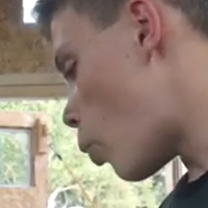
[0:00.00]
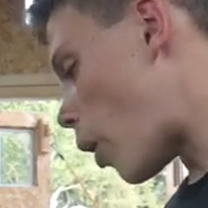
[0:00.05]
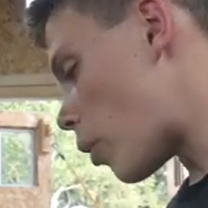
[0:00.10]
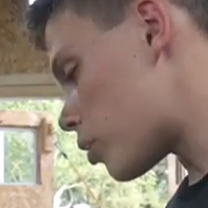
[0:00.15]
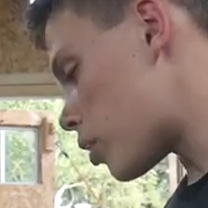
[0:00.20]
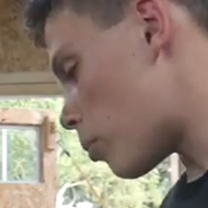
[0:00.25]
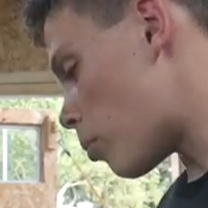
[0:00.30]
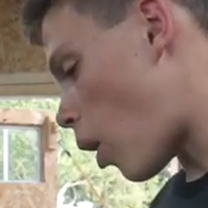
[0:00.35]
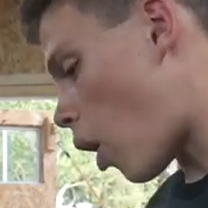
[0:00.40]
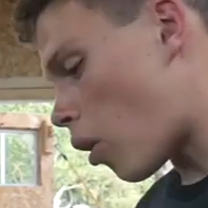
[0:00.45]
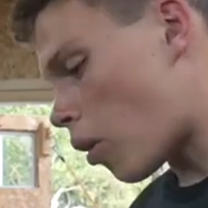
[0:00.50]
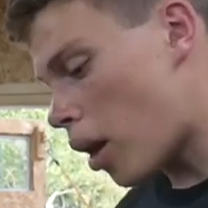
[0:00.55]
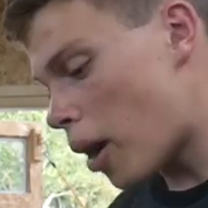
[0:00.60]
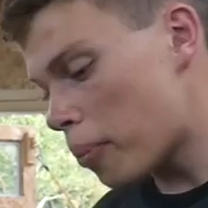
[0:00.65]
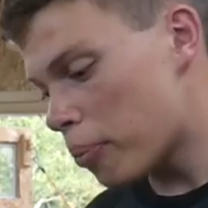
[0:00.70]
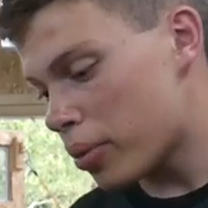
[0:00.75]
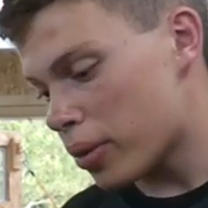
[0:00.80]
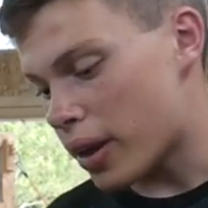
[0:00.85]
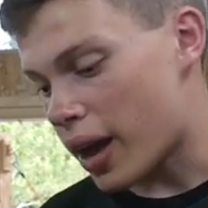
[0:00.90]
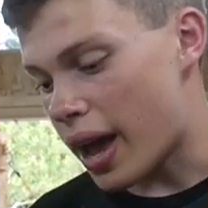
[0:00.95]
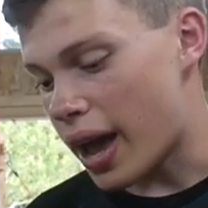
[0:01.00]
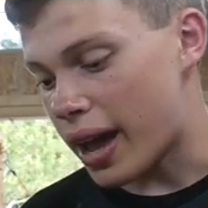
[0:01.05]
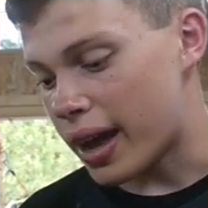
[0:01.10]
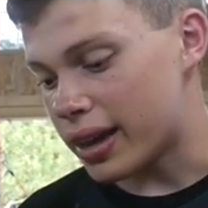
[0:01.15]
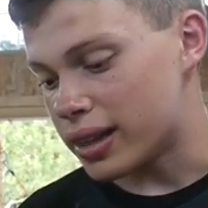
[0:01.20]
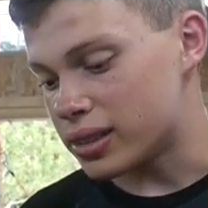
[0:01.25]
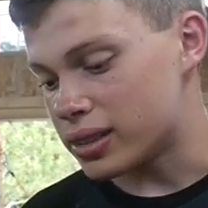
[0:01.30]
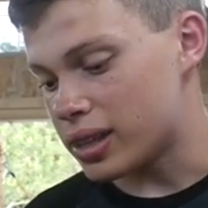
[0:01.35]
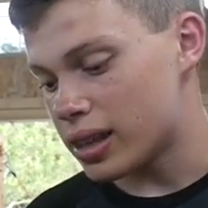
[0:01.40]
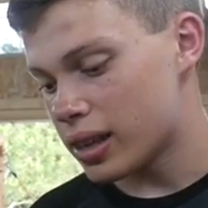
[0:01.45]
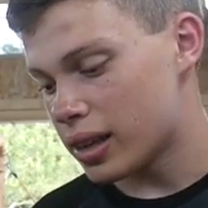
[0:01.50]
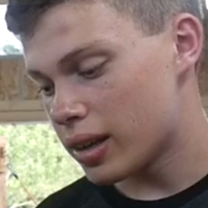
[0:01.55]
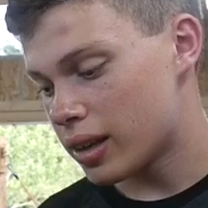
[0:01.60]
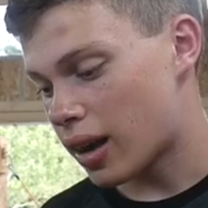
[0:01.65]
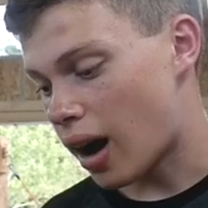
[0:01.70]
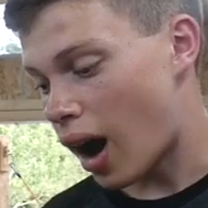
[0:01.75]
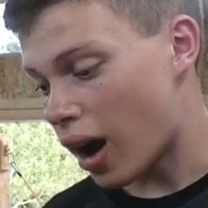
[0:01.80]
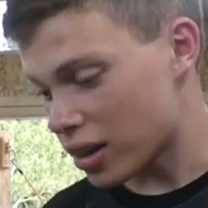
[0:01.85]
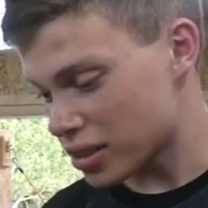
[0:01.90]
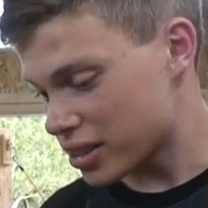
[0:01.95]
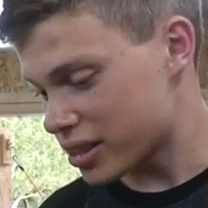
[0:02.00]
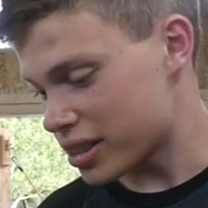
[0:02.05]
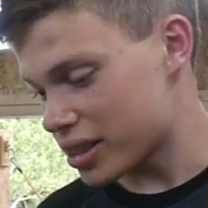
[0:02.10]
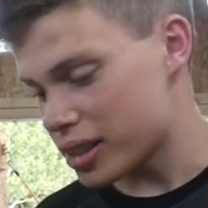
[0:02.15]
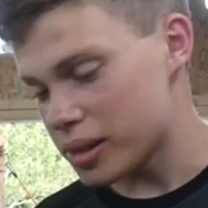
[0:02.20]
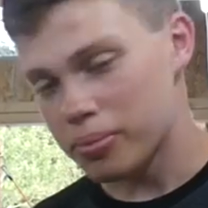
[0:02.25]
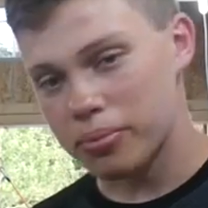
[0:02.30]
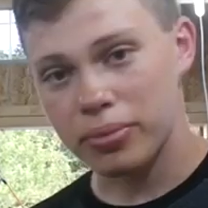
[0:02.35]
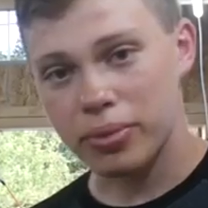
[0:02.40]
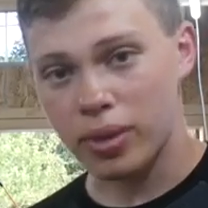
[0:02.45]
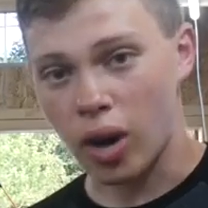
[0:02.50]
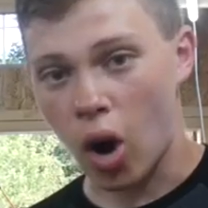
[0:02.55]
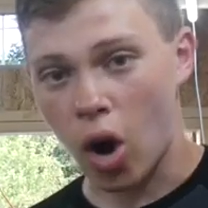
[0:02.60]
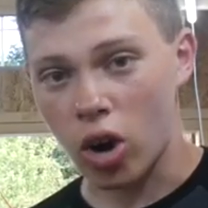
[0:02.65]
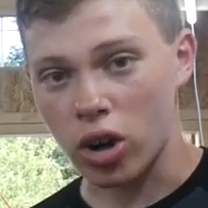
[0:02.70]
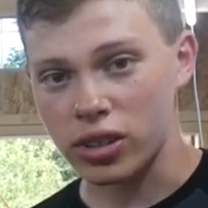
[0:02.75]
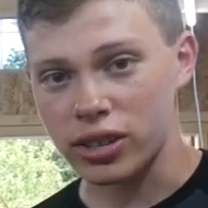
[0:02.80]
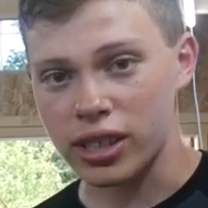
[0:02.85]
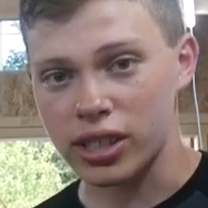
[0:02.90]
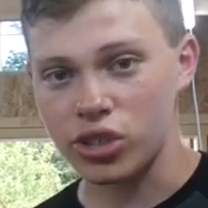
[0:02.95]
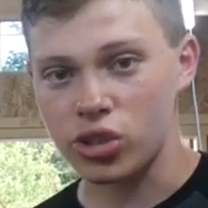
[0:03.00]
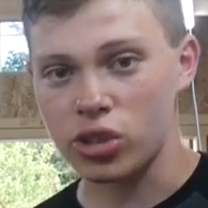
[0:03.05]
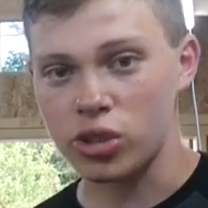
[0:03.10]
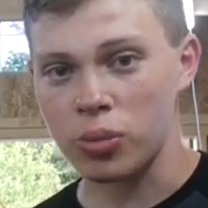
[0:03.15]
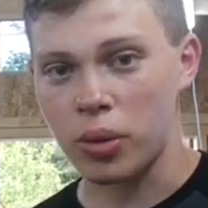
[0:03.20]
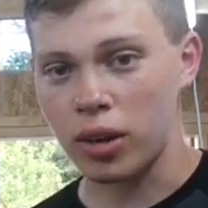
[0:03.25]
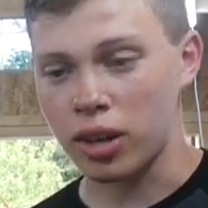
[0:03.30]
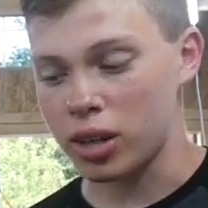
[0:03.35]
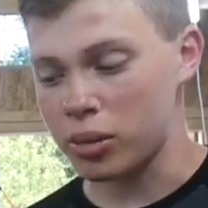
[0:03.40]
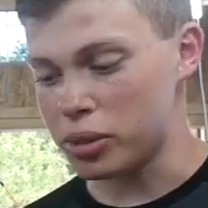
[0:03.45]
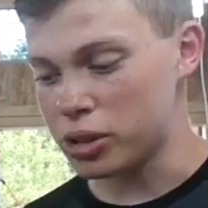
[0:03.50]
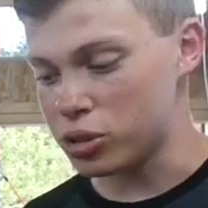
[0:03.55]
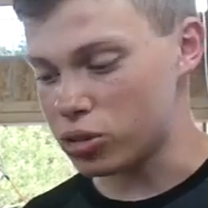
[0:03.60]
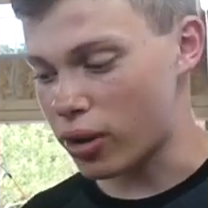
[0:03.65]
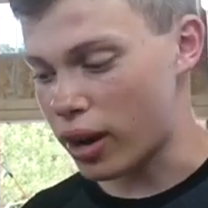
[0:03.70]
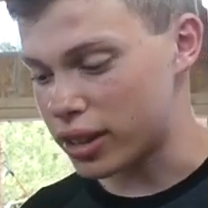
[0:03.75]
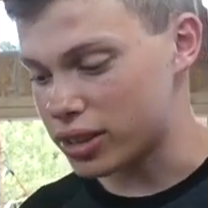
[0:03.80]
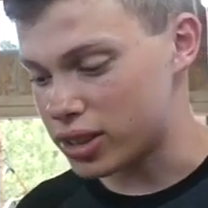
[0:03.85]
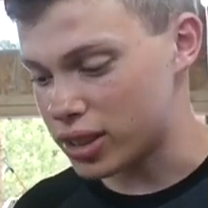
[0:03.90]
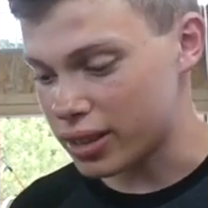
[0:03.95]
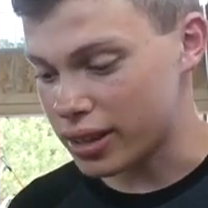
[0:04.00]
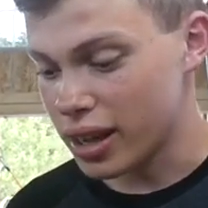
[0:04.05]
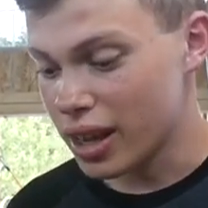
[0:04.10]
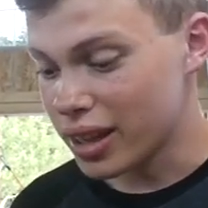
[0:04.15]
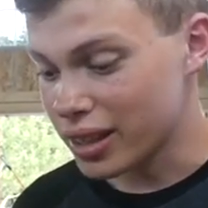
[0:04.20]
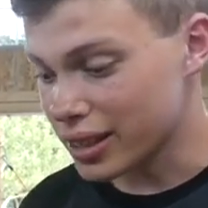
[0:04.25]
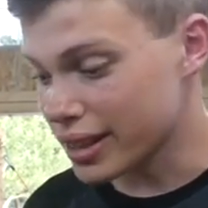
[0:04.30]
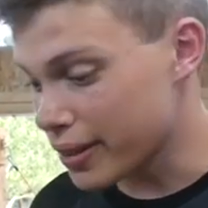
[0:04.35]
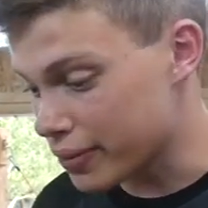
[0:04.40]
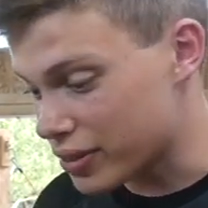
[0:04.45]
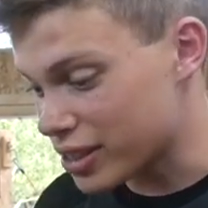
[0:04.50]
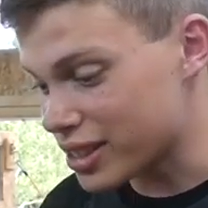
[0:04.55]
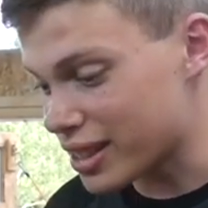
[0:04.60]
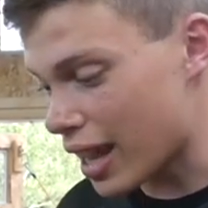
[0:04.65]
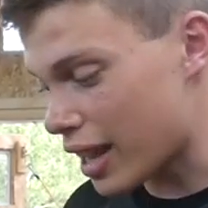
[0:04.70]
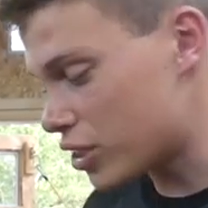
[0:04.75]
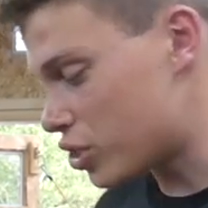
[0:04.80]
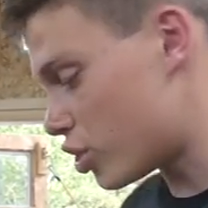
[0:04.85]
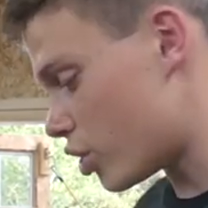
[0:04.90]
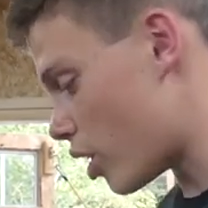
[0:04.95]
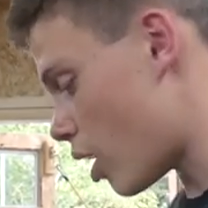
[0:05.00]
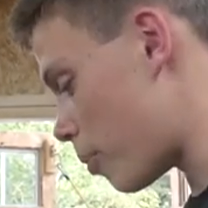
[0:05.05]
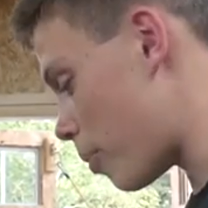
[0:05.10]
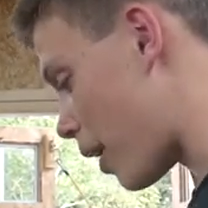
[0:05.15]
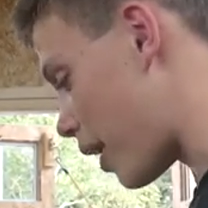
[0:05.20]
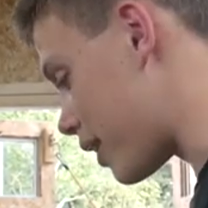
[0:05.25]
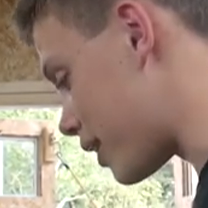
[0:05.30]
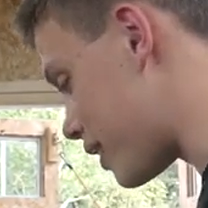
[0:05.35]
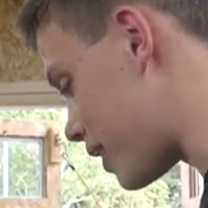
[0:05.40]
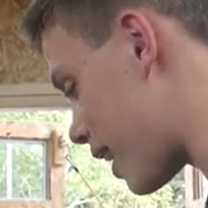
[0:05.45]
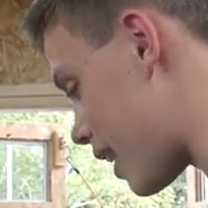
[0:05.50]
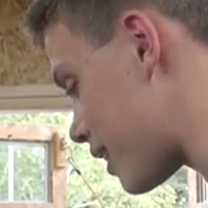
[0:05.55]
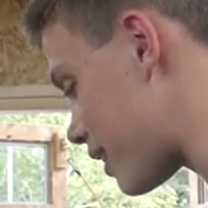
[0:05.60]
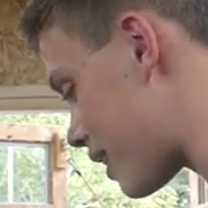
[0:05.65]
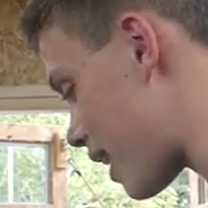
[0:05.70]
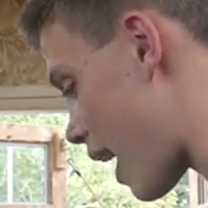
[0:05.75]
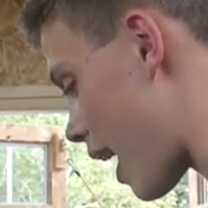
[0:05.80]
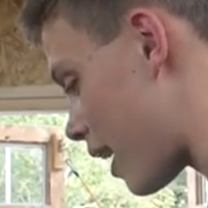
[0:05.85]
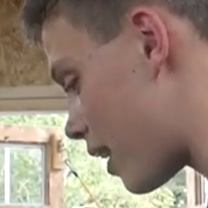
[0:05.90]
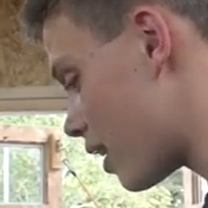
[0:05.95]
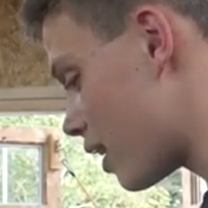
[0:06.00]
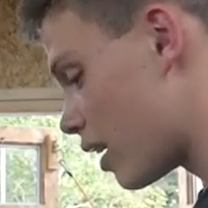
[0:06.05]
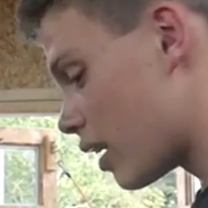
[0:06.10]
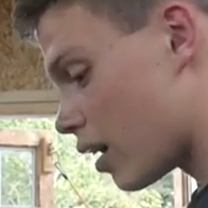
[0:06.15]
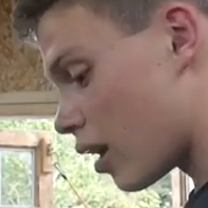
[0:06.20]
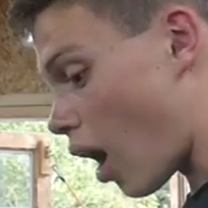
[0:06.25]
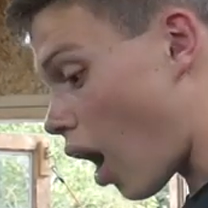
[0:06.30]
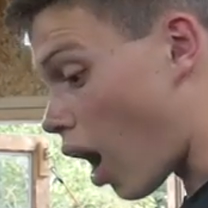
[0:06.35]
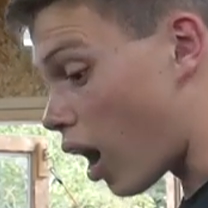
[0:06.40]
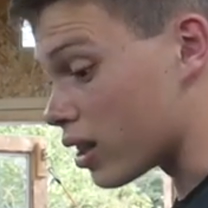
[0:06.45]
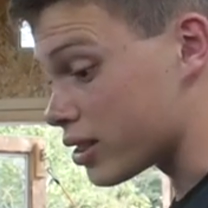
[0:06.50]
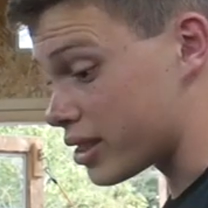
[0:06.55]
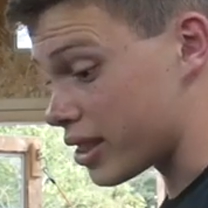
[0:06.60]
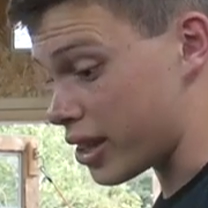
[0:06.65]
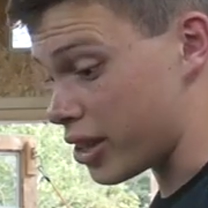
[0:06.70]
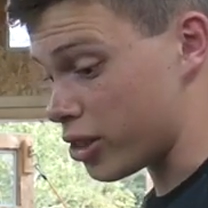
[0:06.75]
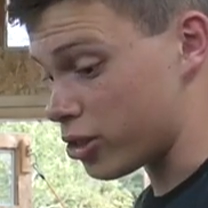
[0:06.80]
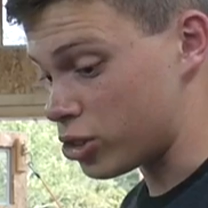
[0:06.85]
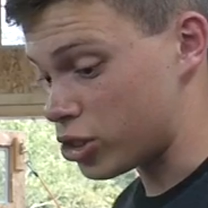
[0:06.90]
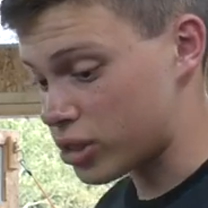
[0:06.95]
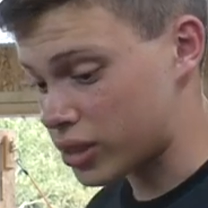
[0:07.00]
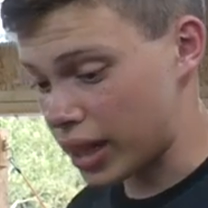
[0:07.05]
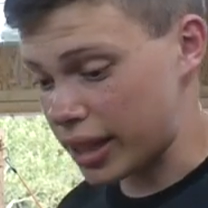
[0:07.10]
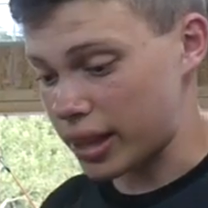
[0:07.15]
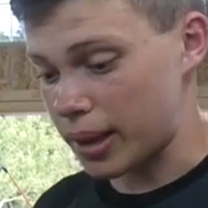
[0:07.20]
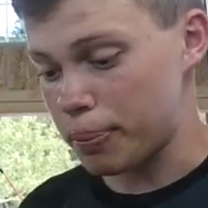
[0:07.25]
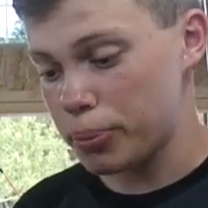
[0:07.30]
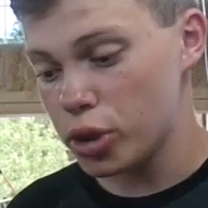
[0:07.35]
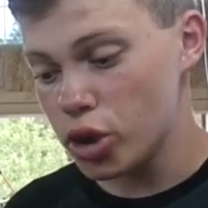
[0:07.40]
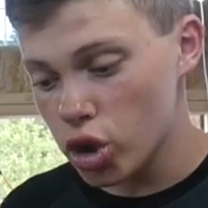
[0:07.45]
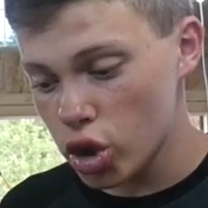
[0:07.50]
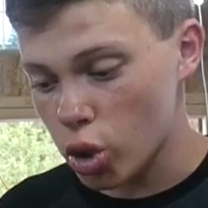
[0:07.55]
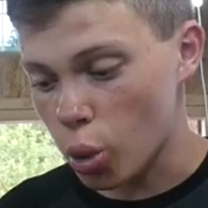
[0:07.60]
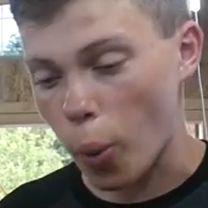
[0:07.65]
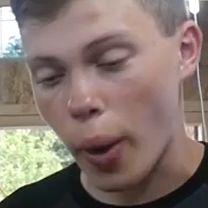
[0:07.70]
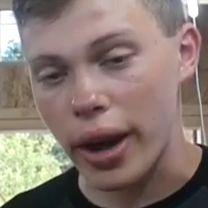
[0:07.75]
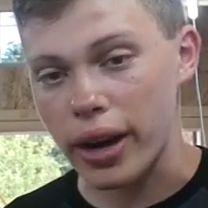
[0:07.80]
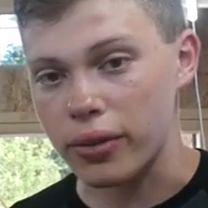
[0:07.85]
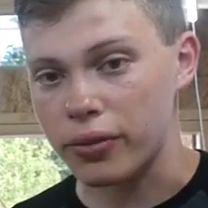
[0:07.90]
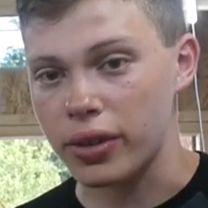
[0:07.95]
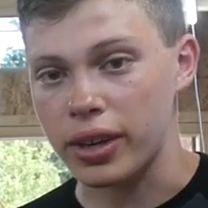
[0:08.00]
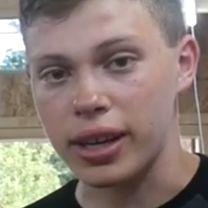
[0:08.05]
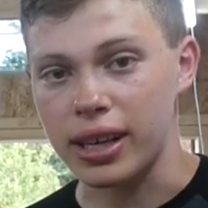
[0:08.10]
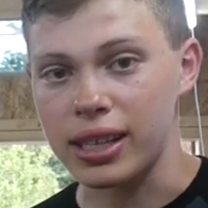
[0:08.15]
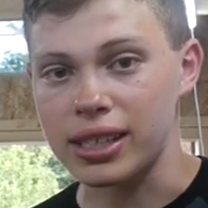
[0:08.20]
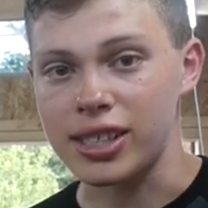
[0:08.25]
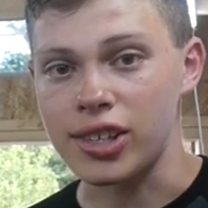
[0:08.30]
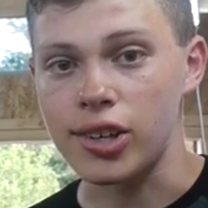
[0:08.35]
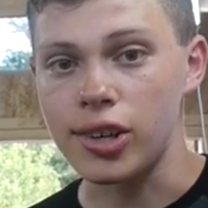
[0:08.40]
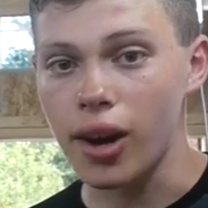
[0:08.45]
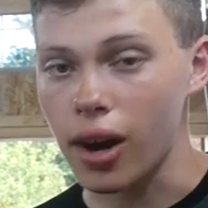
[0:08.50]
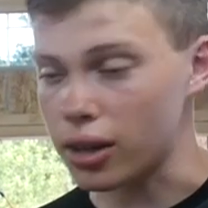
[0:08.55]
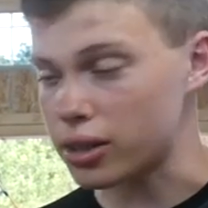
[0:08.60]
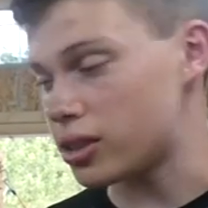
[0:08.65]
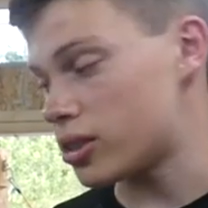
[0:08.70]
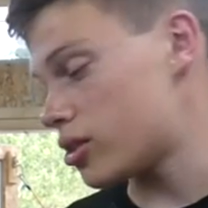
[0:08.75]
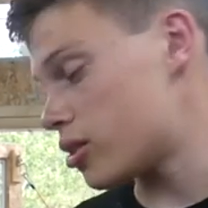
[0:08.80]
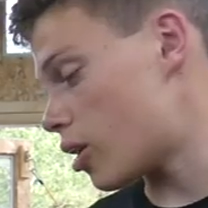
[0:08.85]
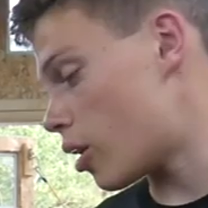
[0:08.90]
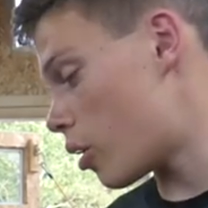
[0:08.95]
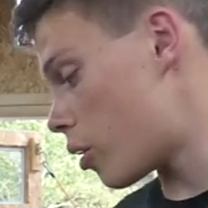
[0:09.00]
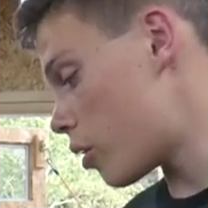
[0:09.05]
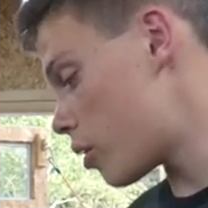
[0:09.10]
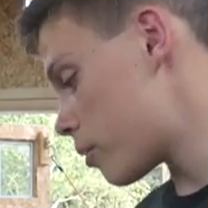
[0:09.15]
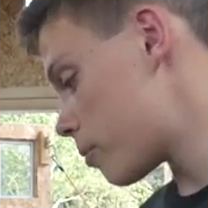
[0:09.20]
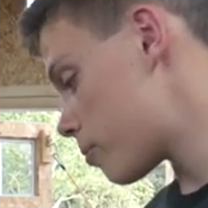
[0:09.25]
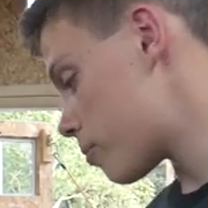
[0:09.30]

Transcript: weld them all up, and honestly, the hardest issue is probably going to be trying to lift this engine up and get that onto here. Just like the pure weight of it is nuts, so...